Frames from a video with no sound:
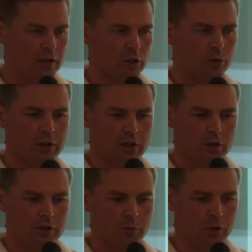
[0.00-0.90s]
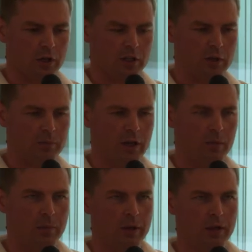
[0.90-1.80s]
software as a service product, it may
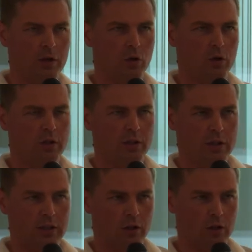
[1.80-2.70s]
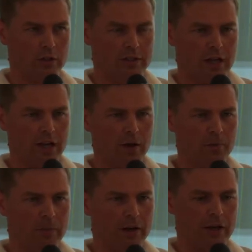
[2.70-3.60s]
be not sign
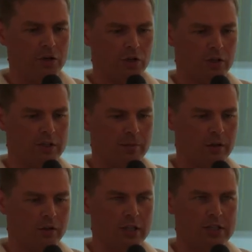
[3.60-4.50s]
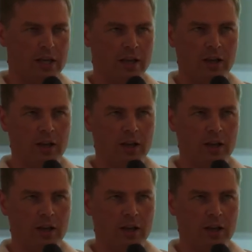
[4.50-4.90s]
up, but actually let's say